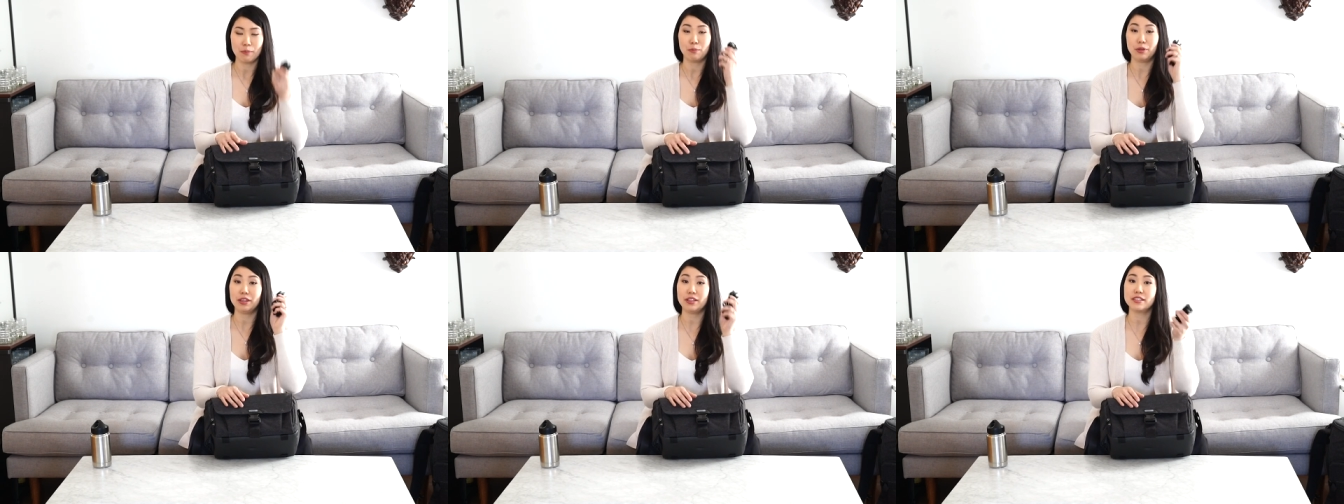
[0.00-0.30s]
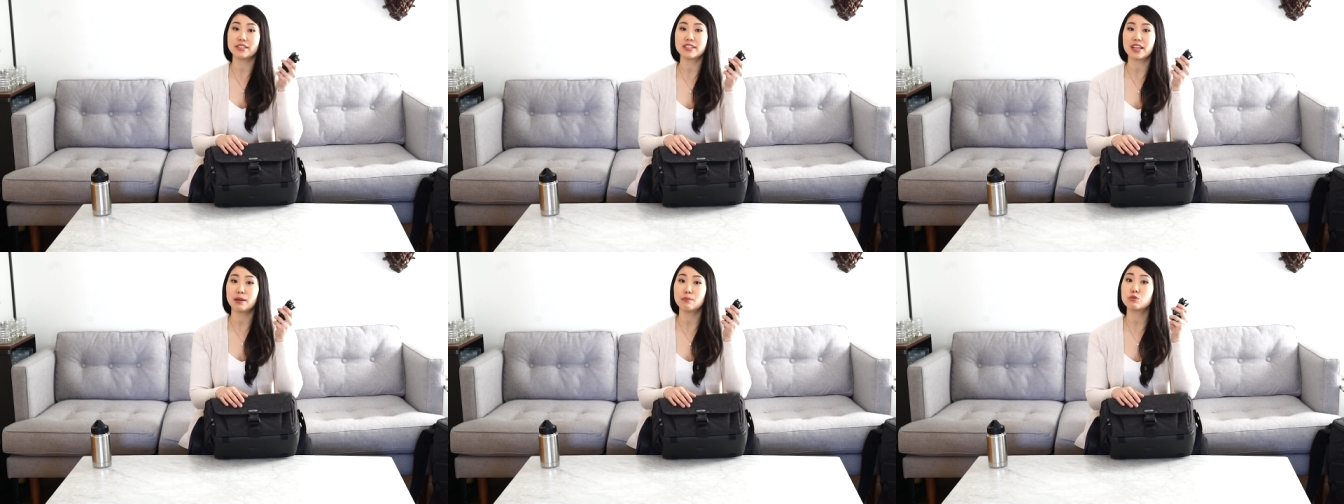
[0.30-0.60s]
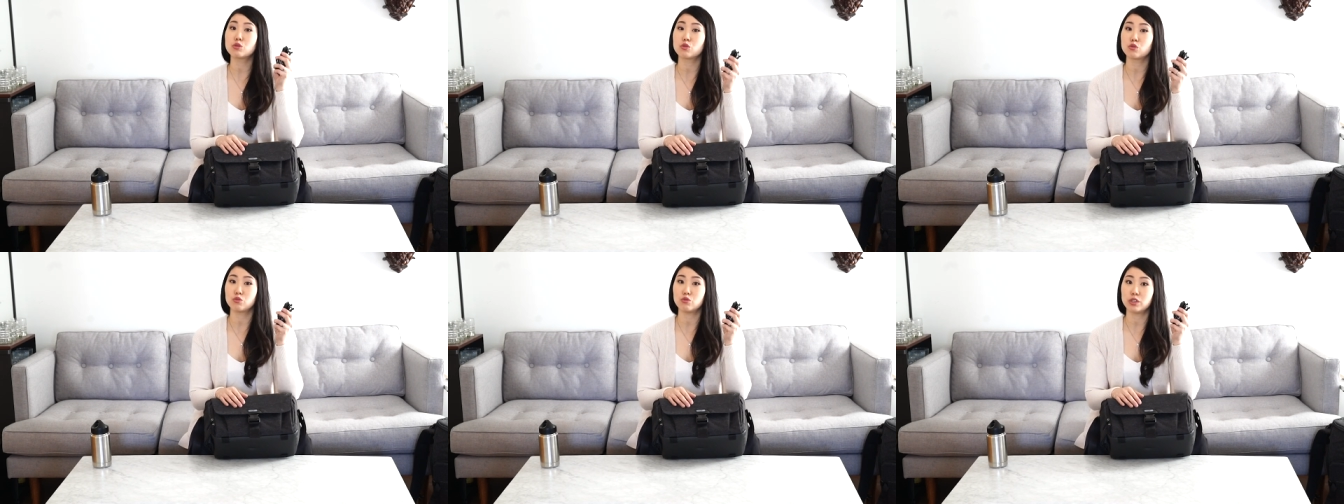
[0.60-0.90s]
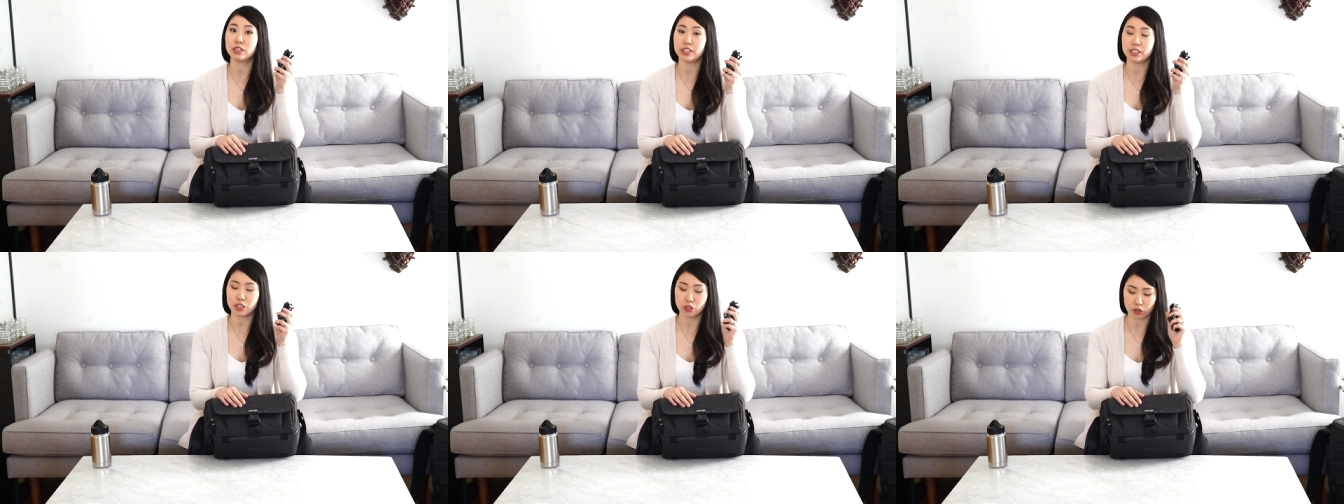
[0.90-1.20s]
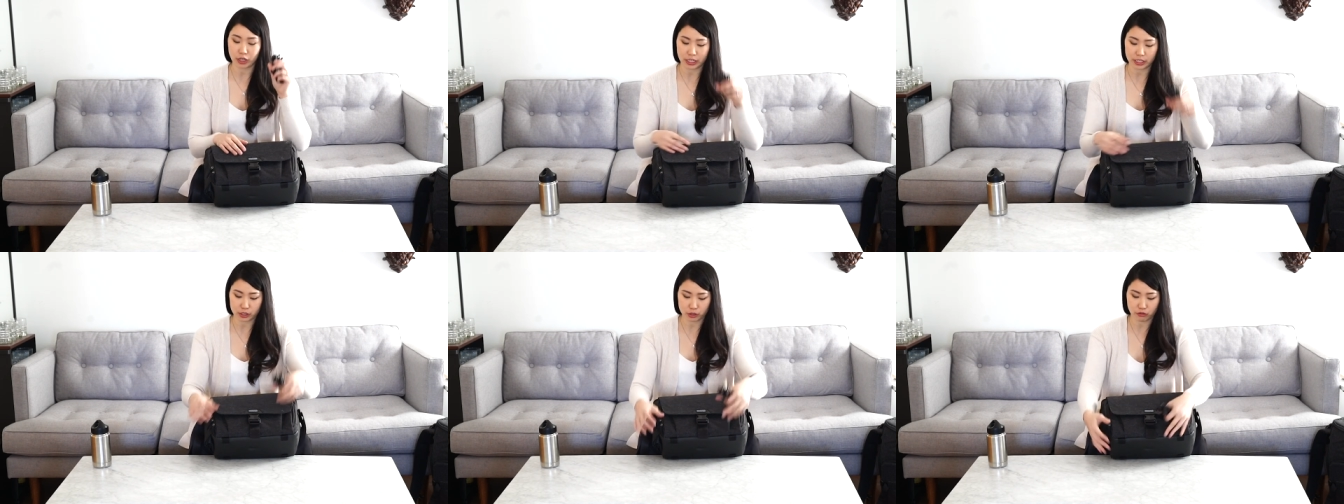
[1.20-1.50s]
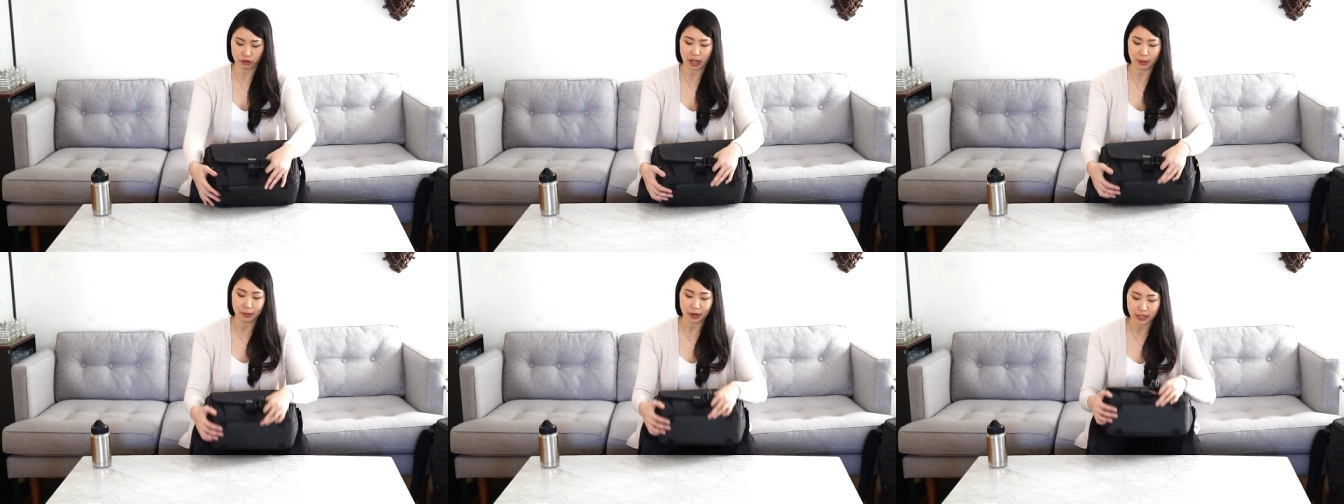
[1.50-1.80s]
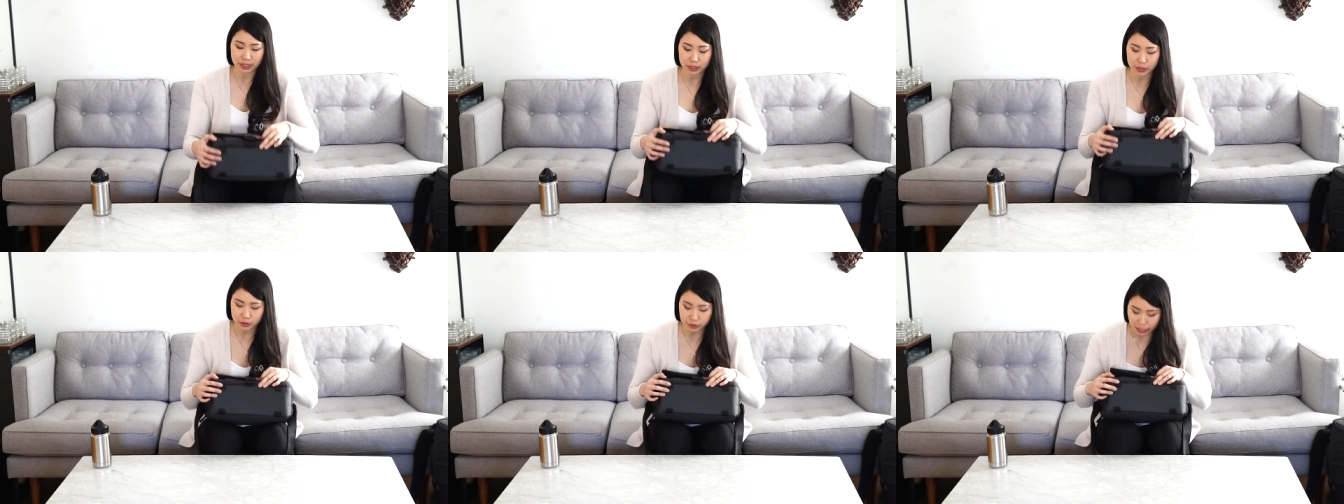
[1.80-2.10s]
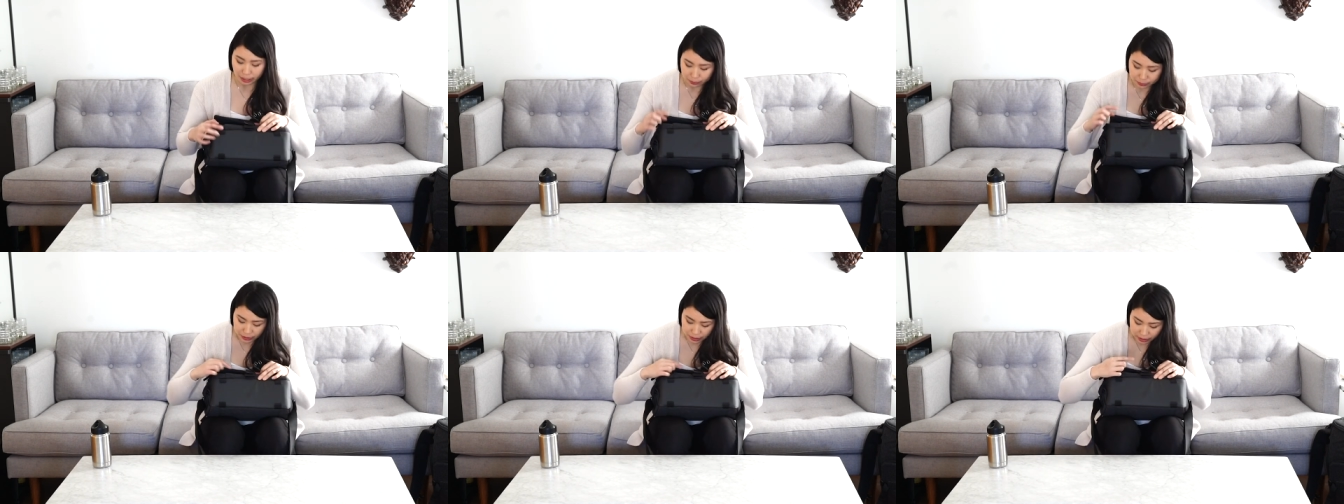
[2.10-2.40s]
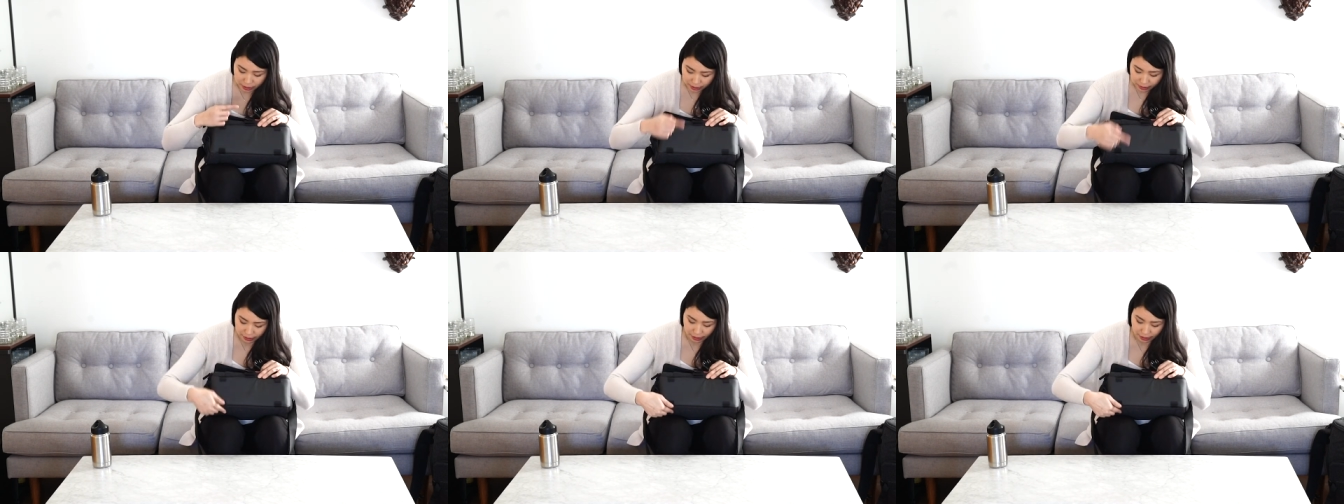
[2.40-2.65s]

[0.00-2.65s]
but this comes with really great tripod straps